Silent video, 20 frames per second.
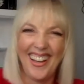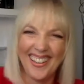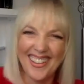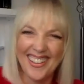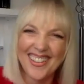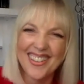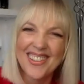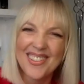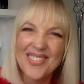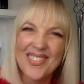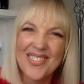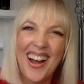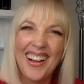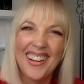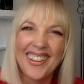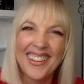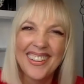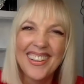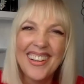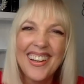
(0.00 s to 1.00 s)
as
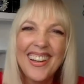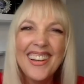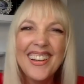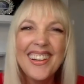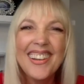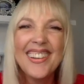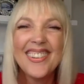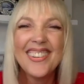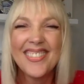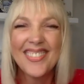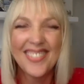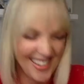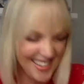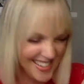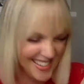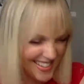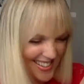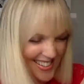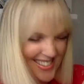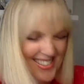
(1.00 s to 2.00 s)
well,
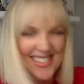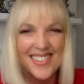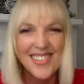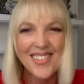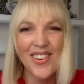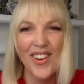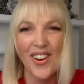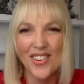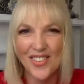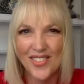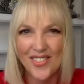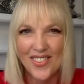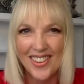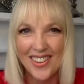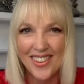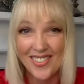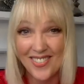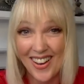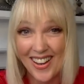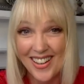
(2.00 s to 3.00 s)
which is not for
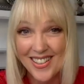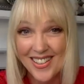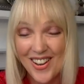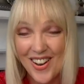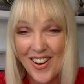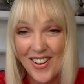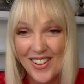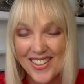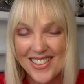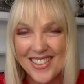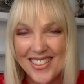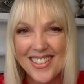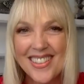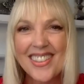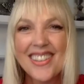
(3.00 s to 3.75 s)
the faint hearted.